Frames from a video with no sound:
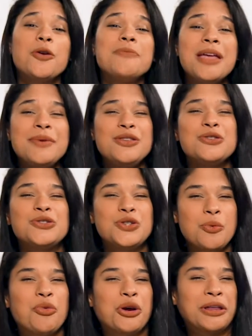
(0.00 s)
Or maybe you're
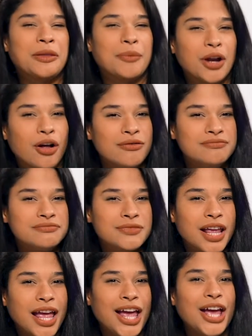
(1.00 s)
somewhere in the middle.
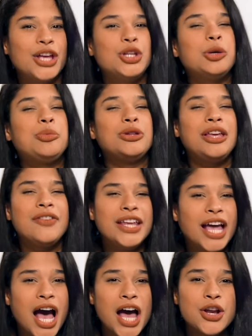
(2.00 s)
You believe
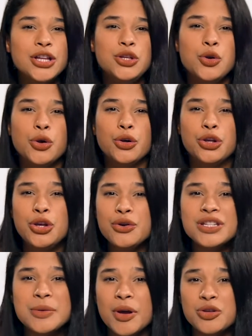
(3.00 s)
in God and you're
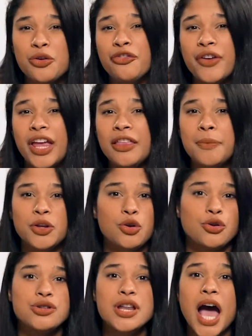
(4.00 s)
curious about your faith, but
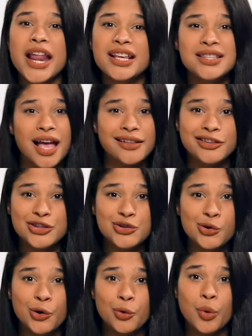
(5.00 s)
you're not exactly
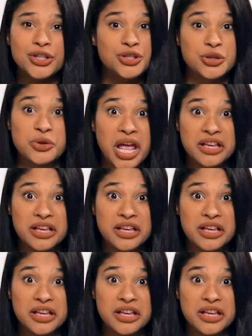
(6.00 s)
sure what to do